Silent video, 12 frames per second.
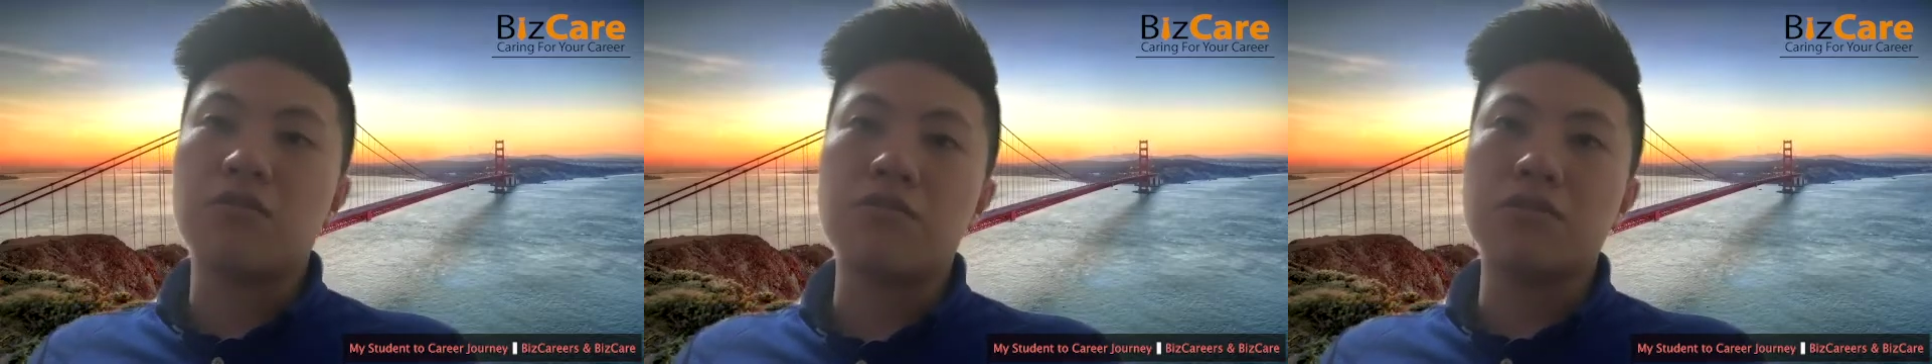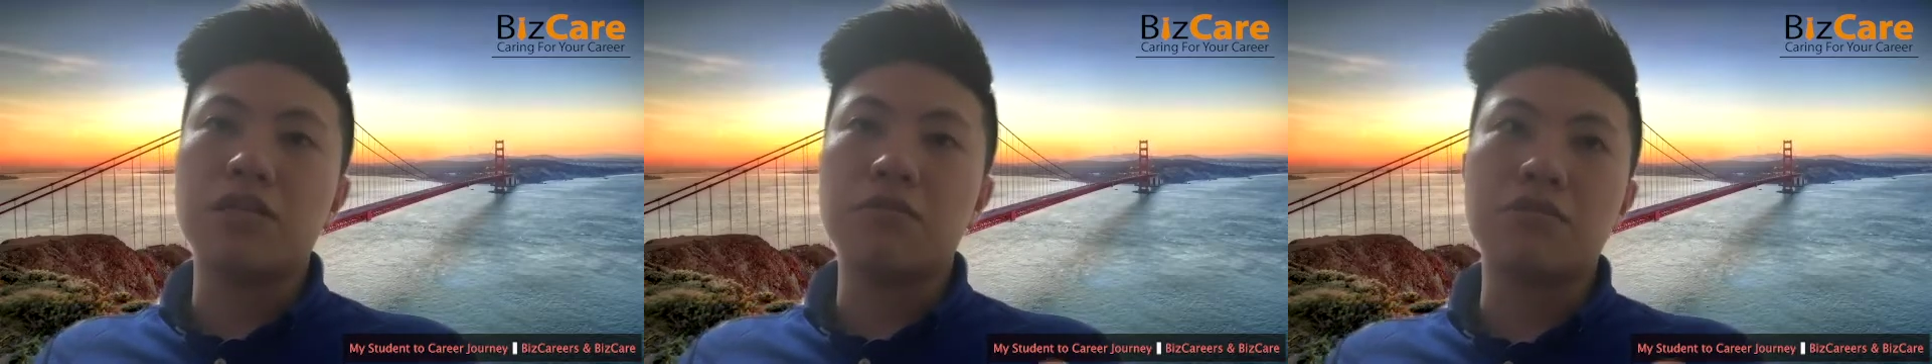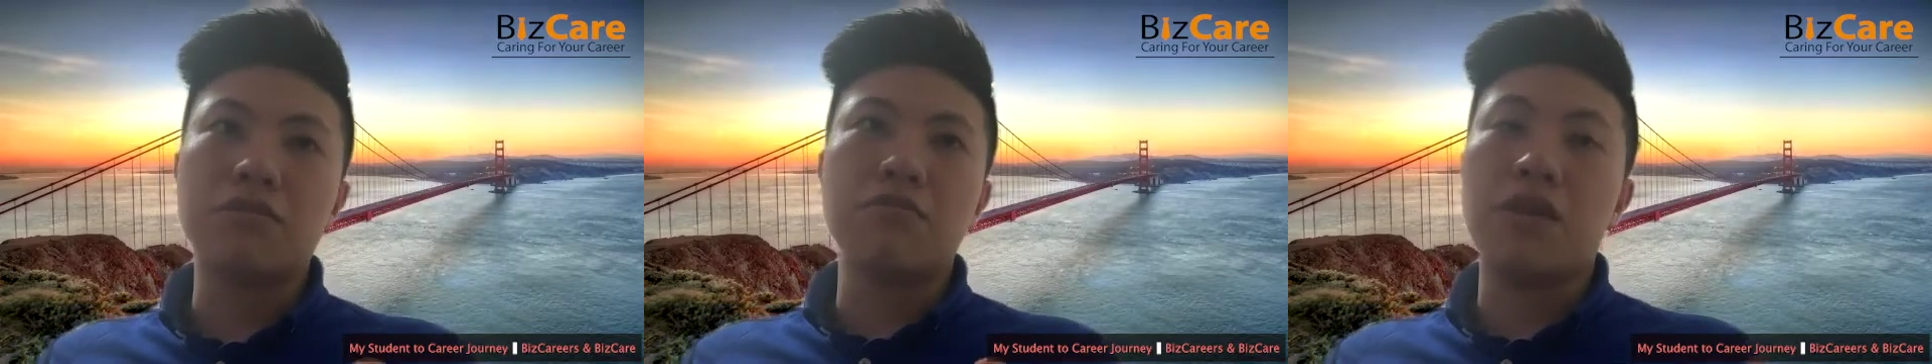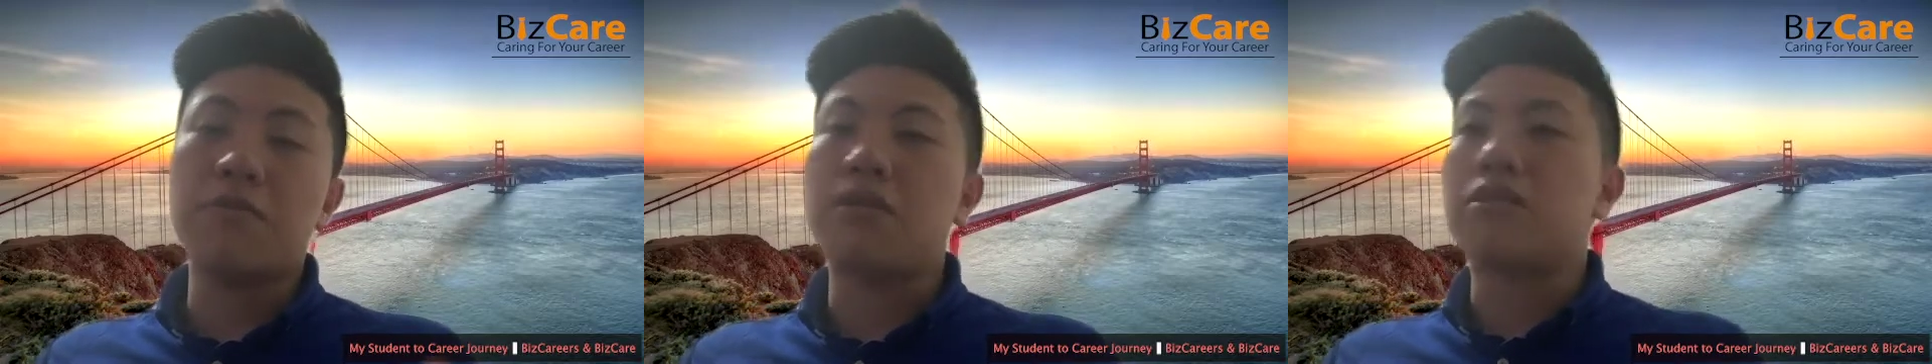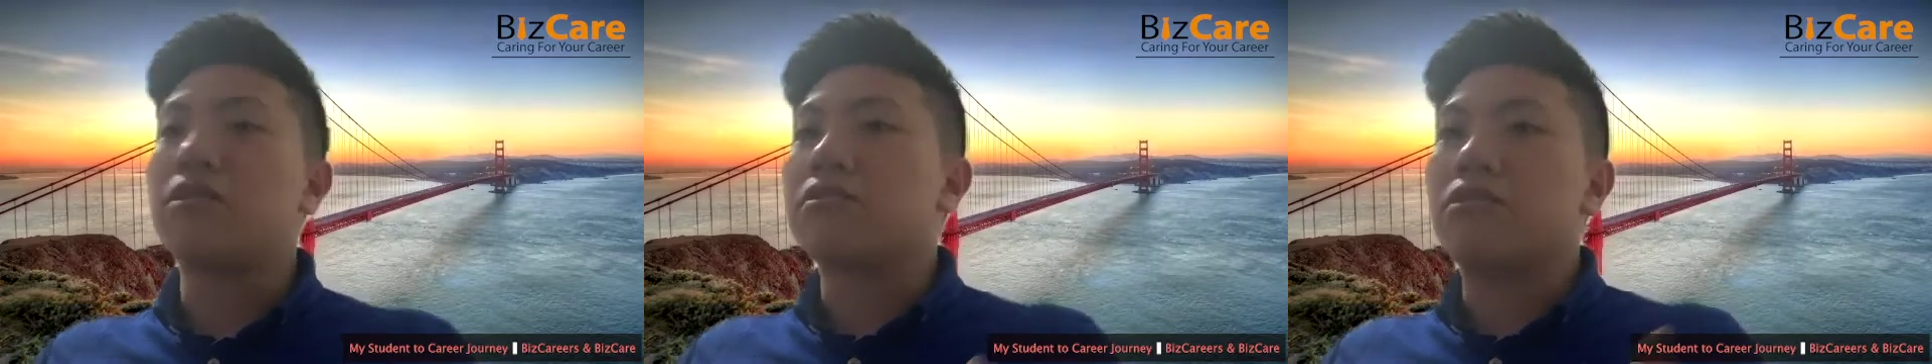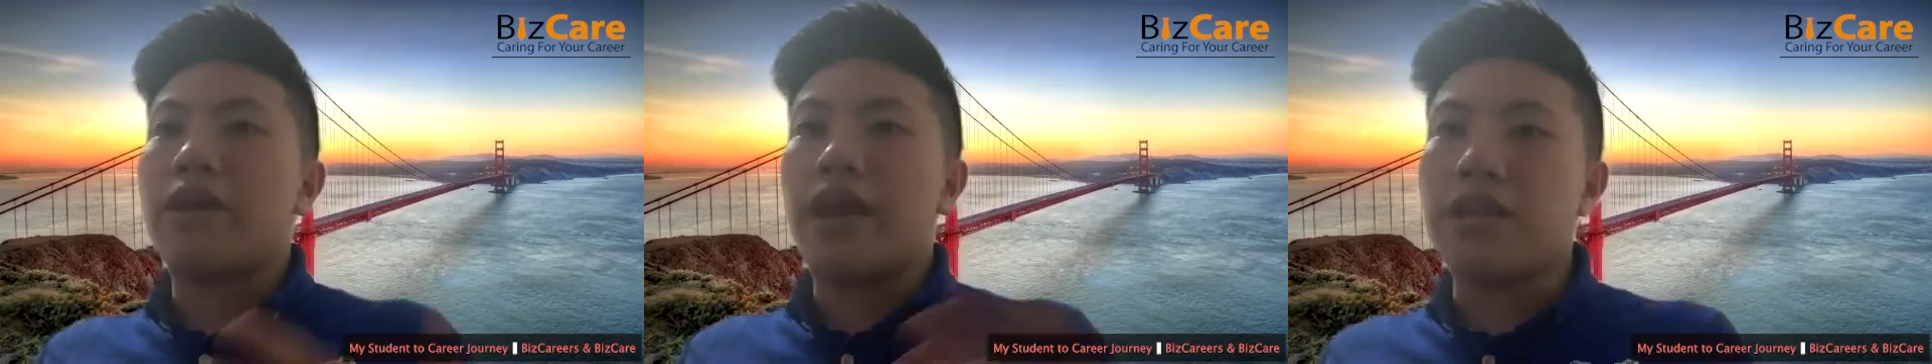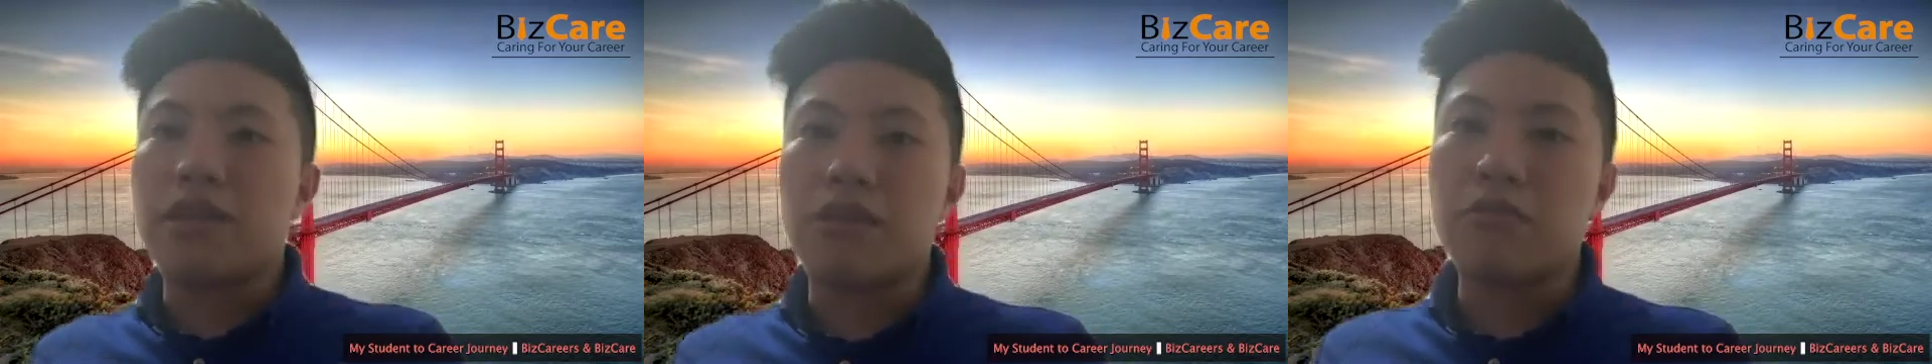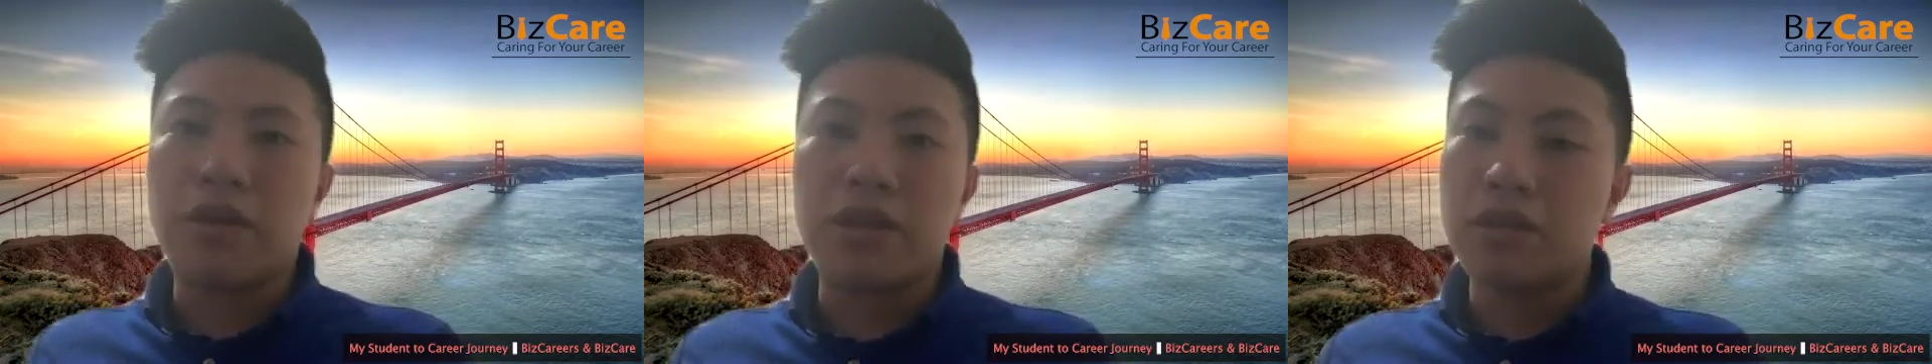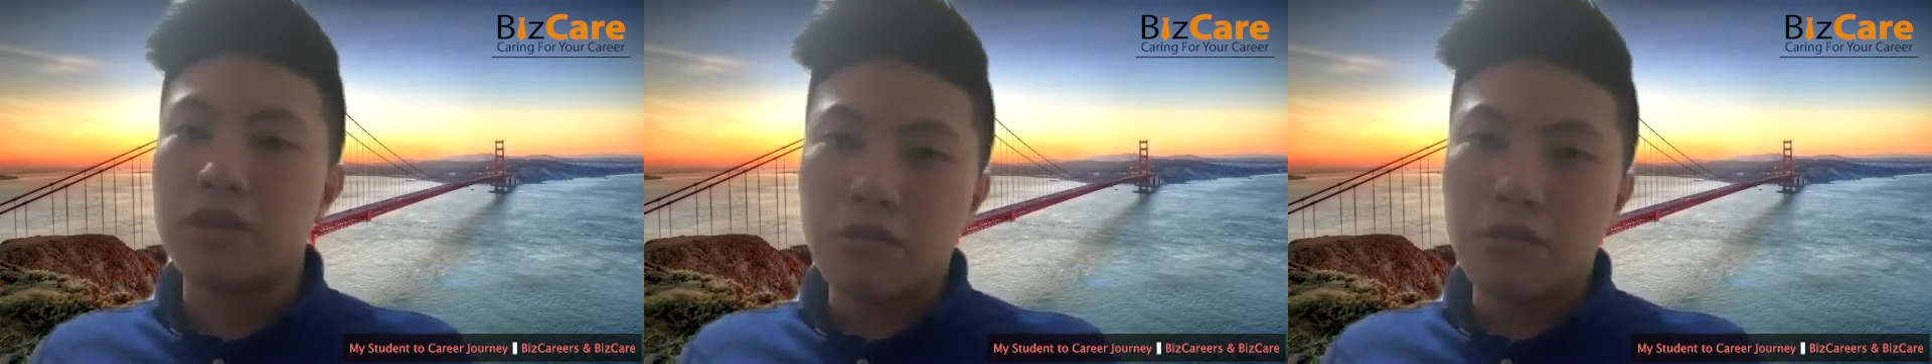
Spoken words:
who seems to be able to talk to anyone in the